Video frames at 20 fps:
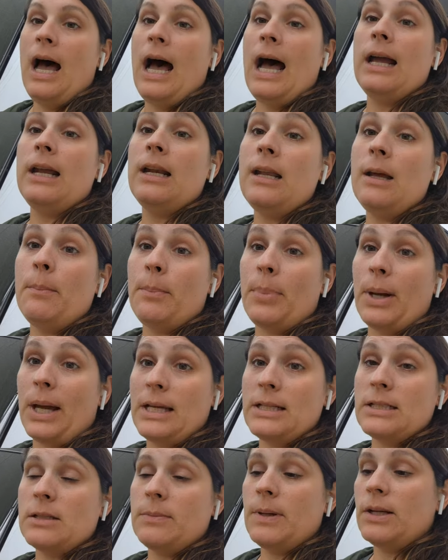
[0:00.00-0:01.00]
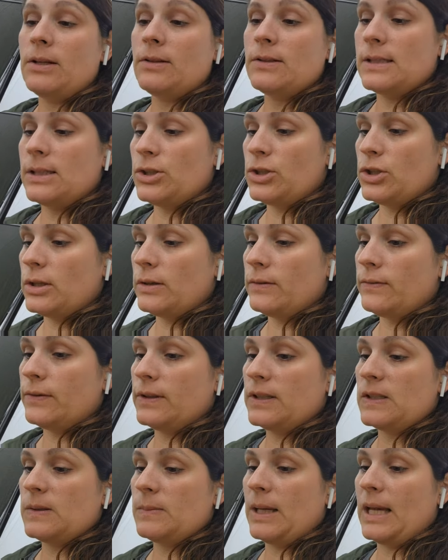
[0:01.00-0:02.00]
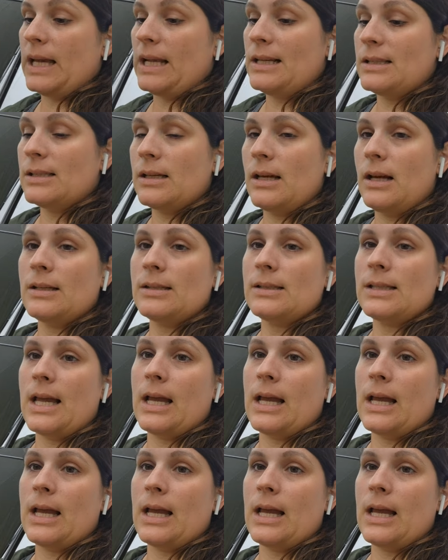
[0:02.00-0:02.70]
I ended up buying tomatoes this year for the spaghetti sauce,